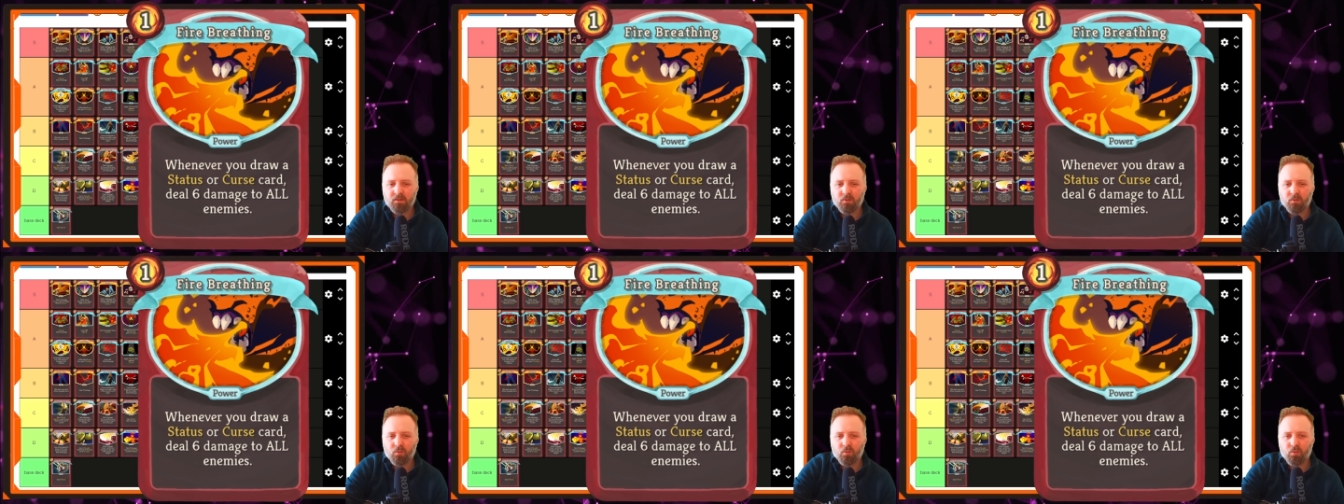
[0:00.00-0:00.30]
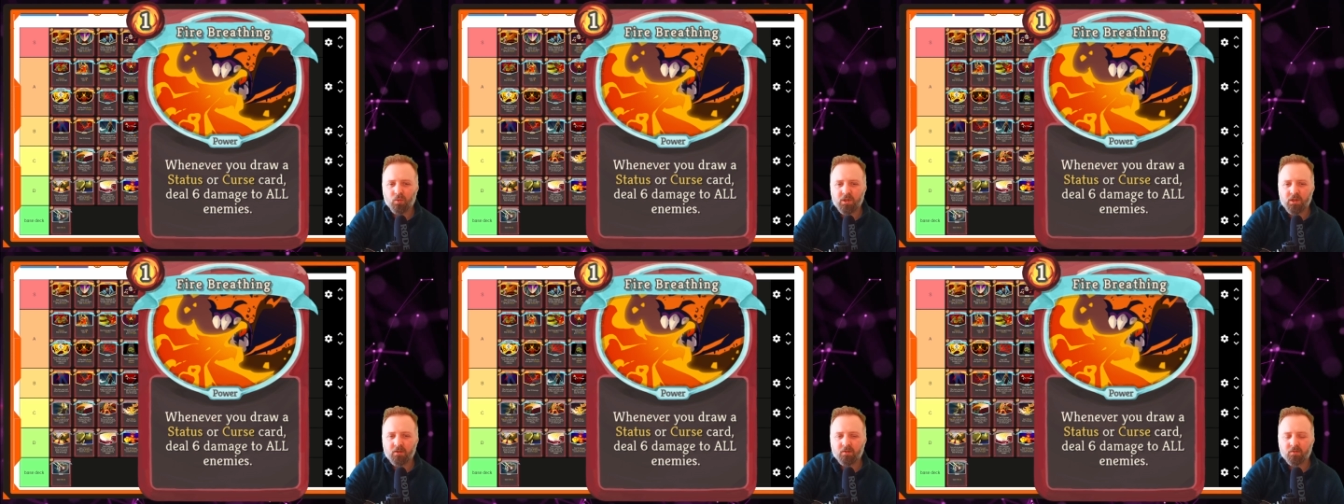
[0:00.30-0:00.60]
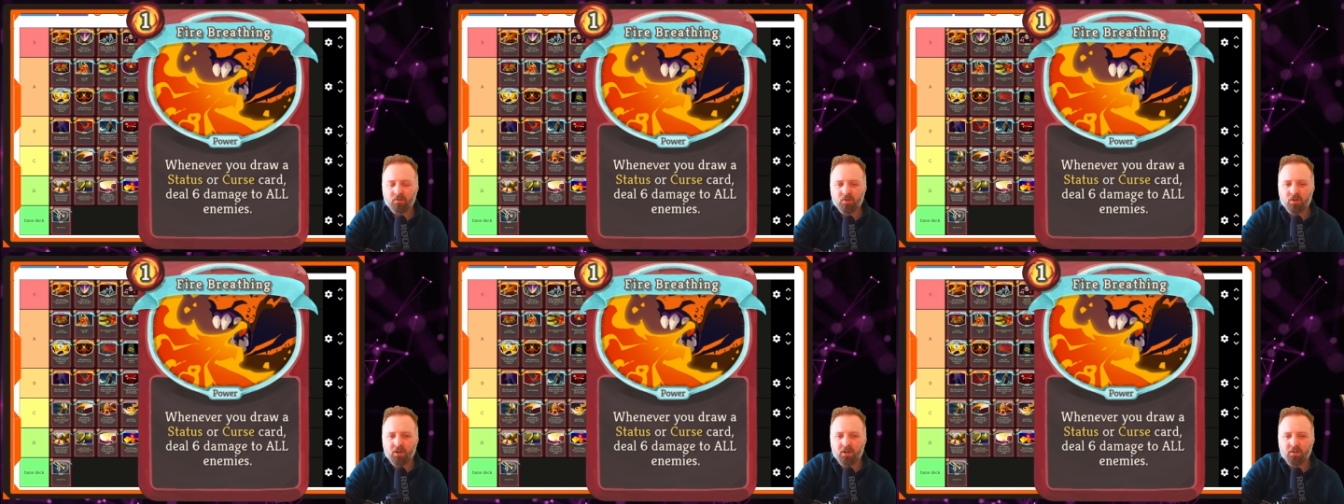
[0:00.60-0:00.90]
when you're
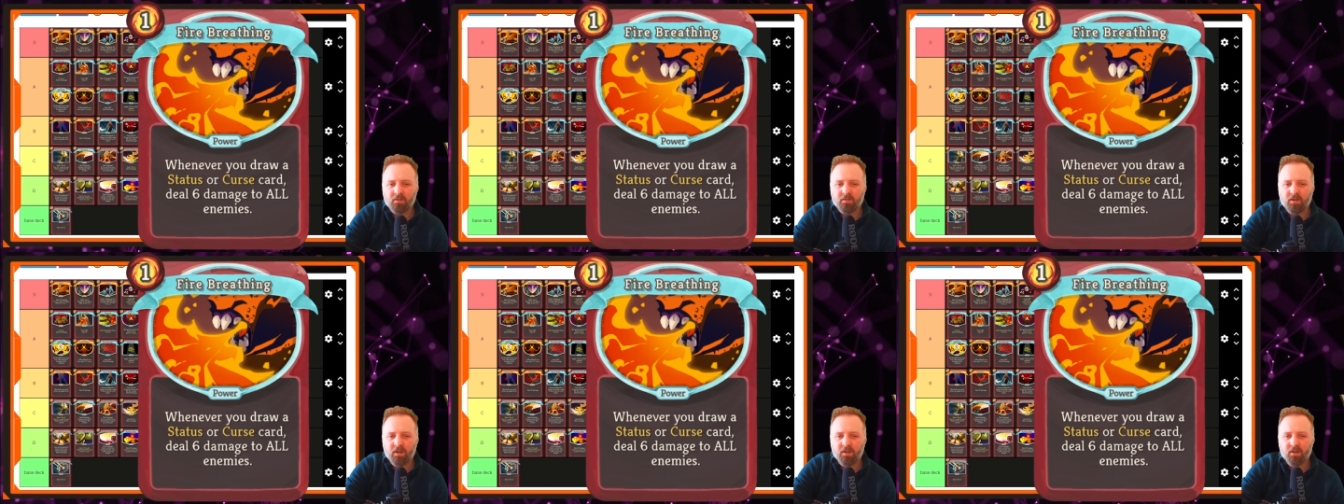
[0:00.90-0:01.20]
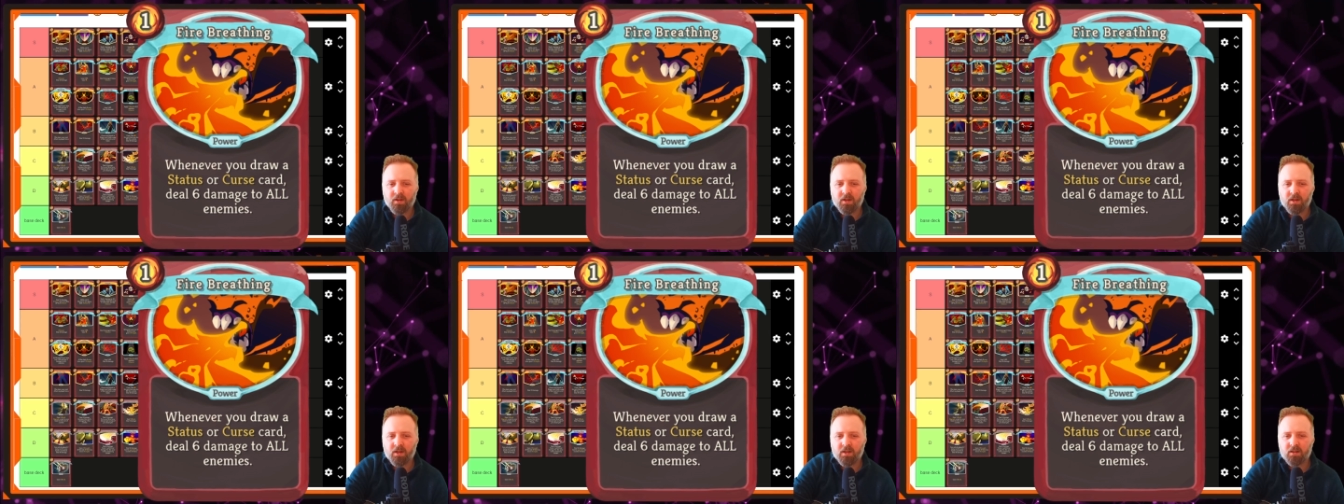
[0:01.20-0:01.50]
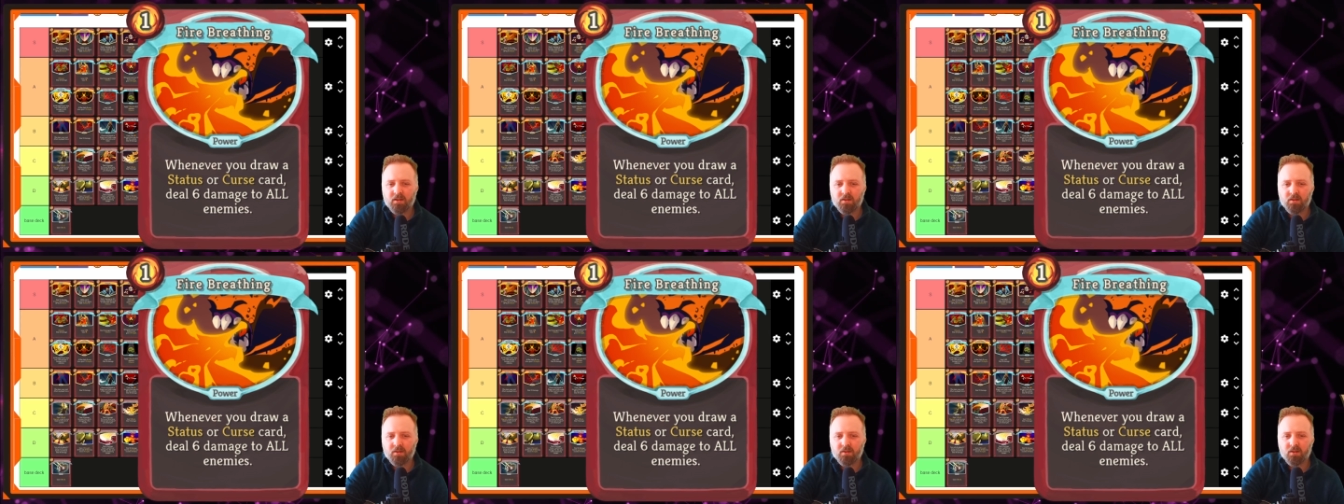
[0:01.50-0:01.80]
trying to fight the
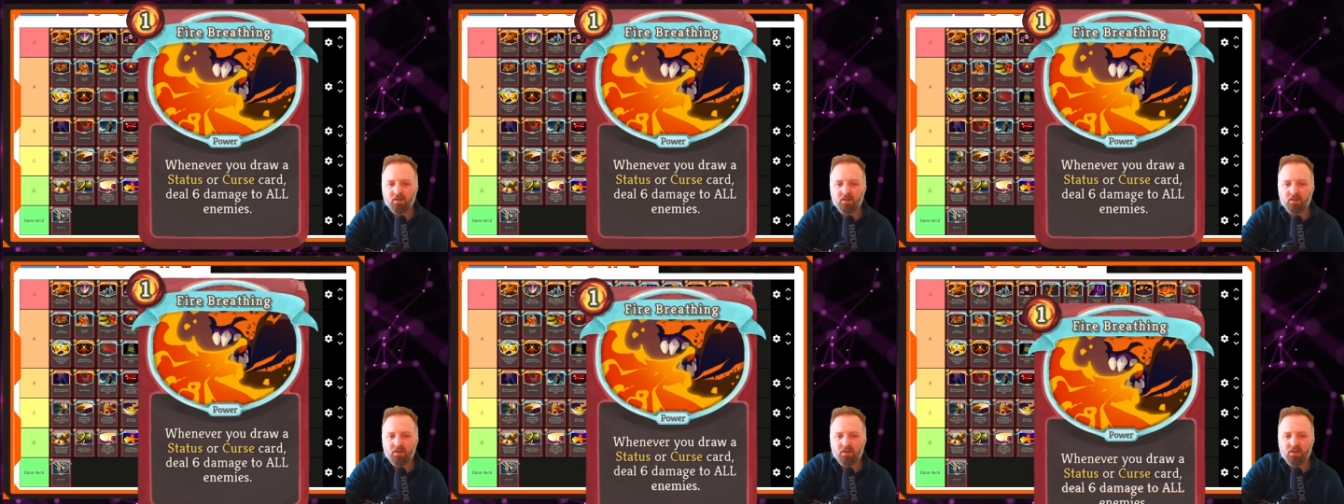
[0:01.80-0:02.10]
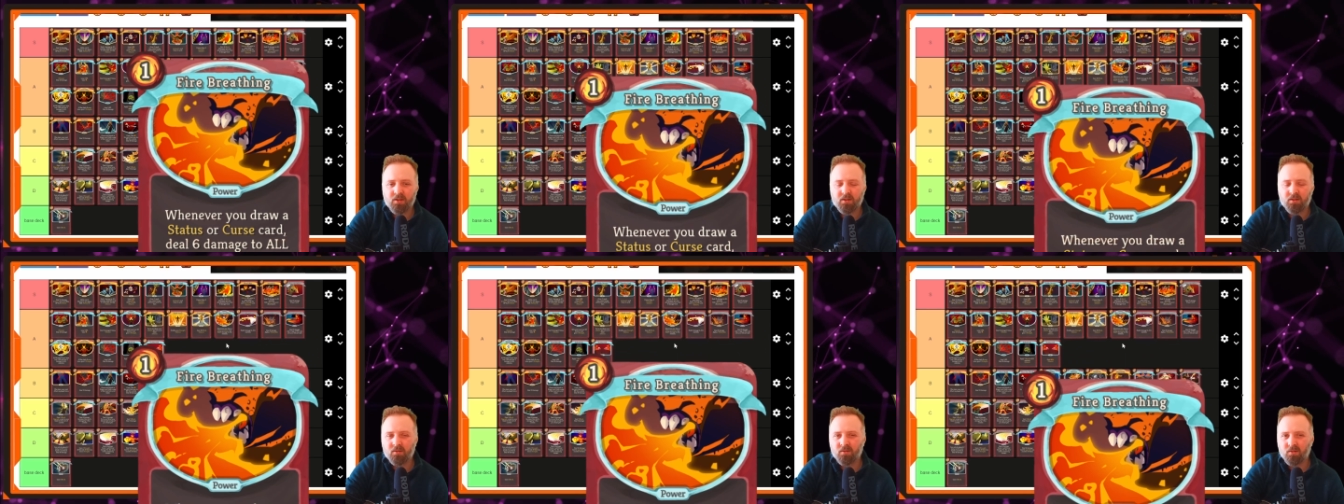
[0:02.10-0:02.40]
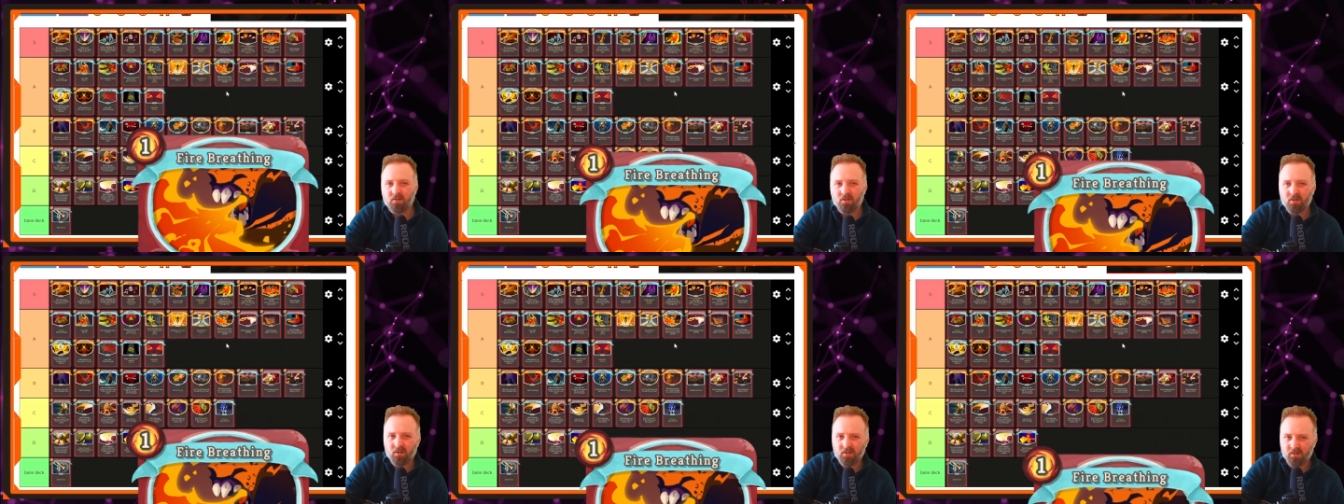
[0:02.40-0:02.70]
heart, it's still
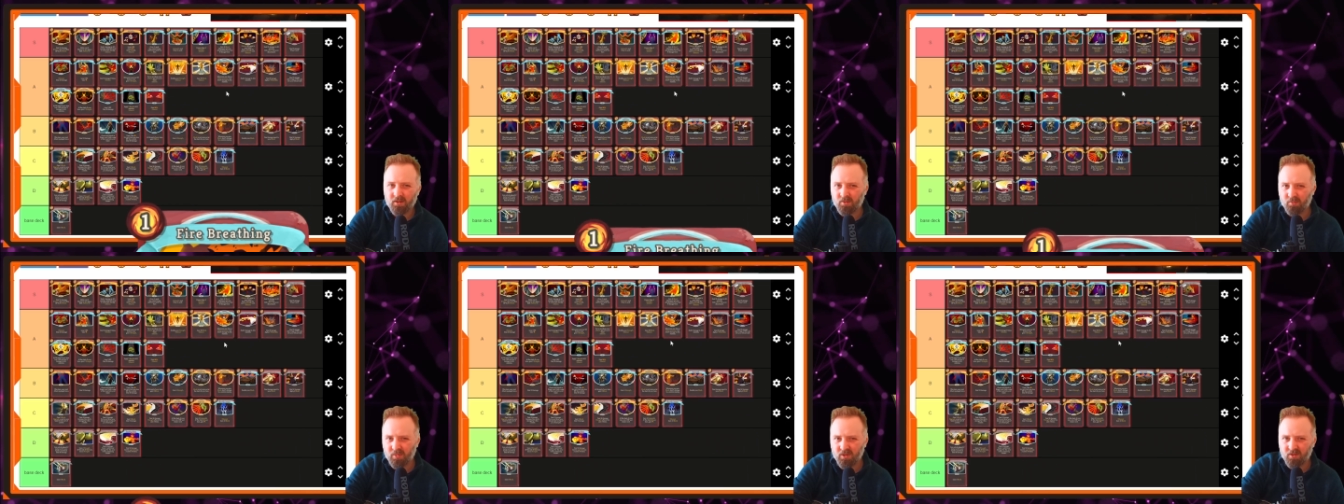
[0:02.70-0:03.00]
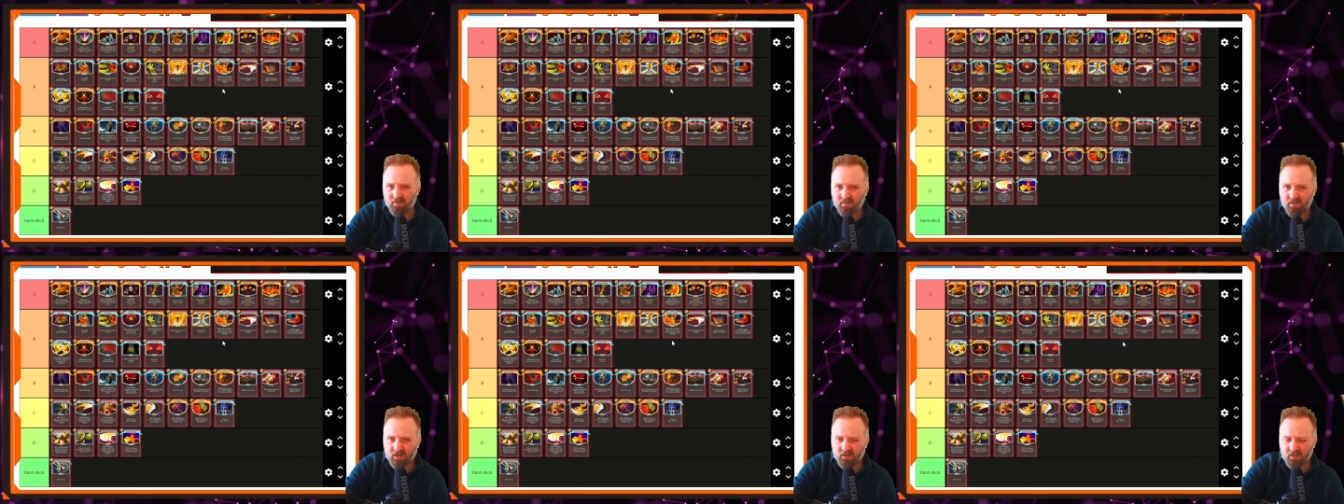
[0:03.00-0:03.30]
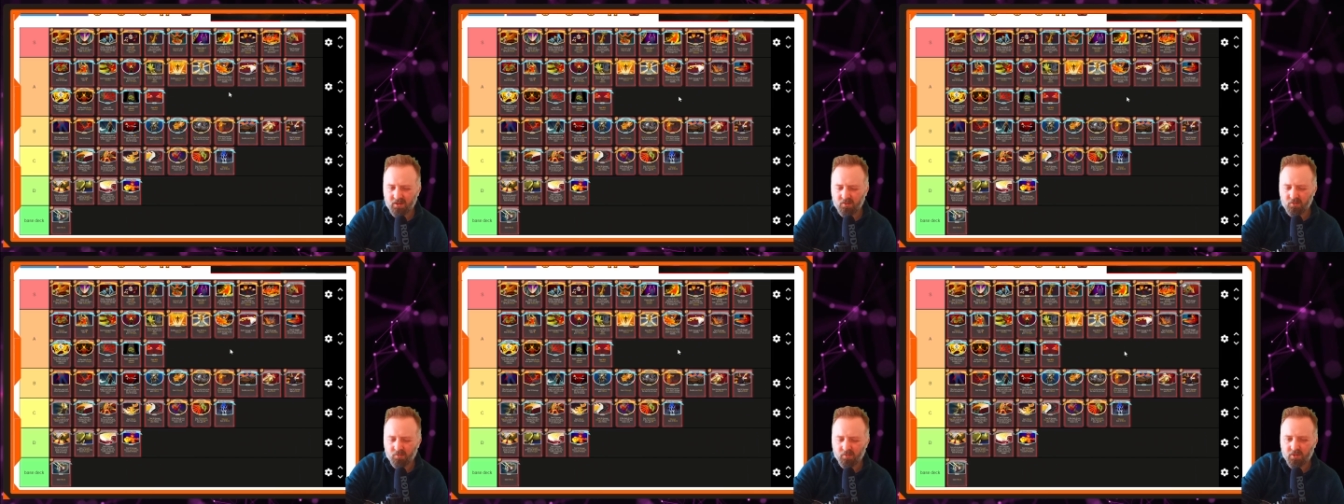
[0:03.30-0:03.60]
got a little bit of
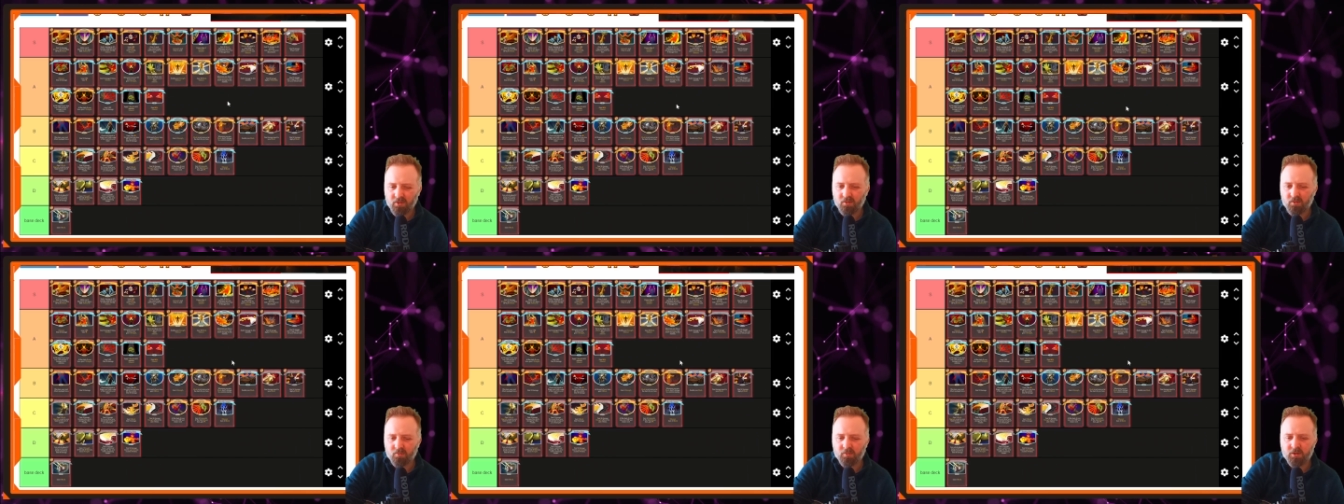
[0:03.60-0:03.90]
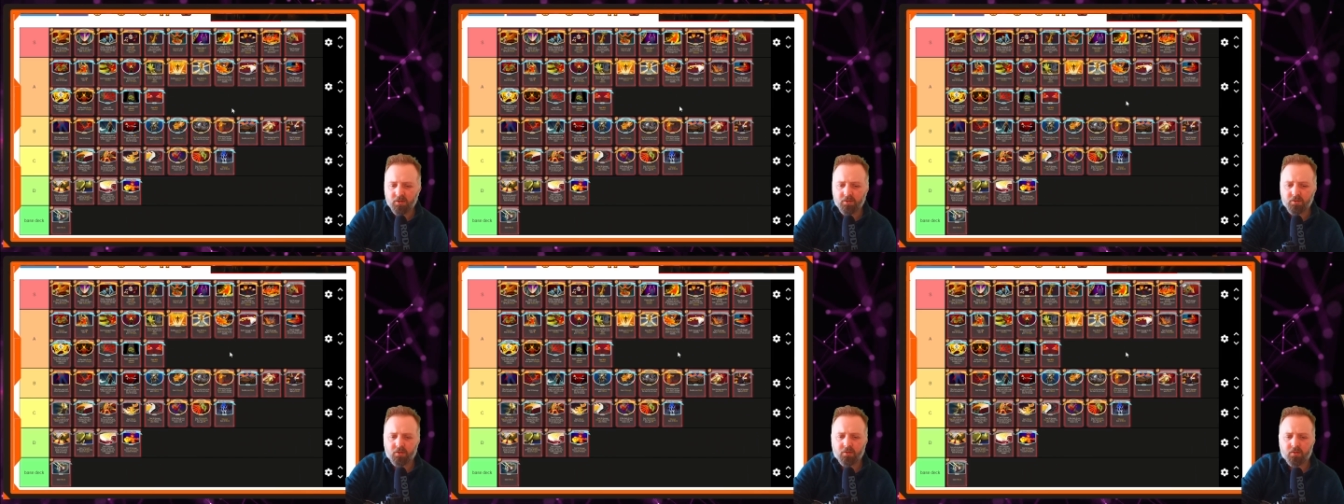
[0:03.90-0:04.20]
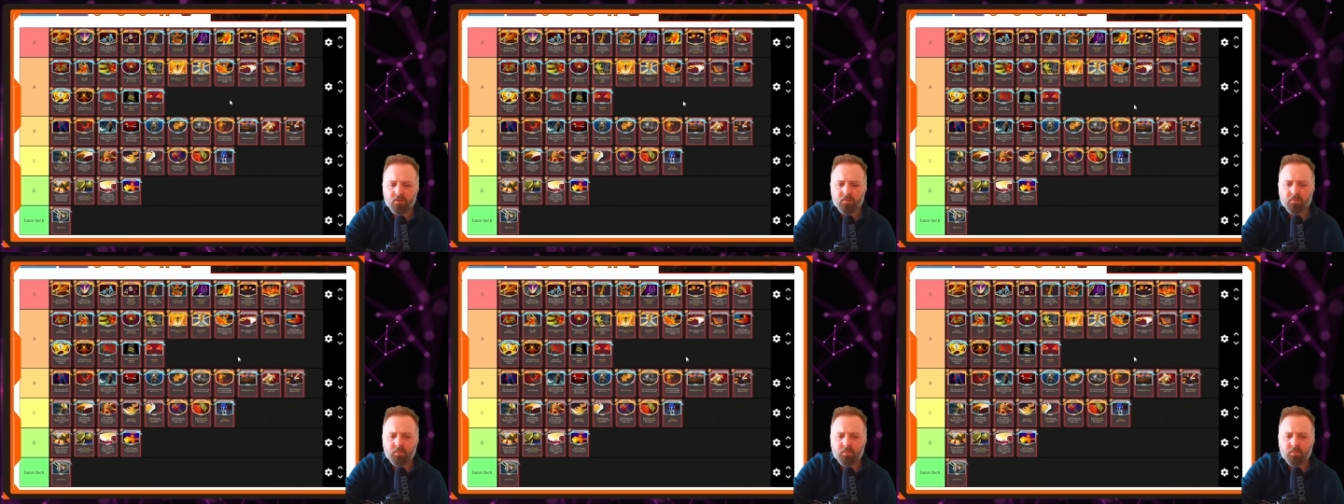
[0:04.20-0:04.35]
value, but not much.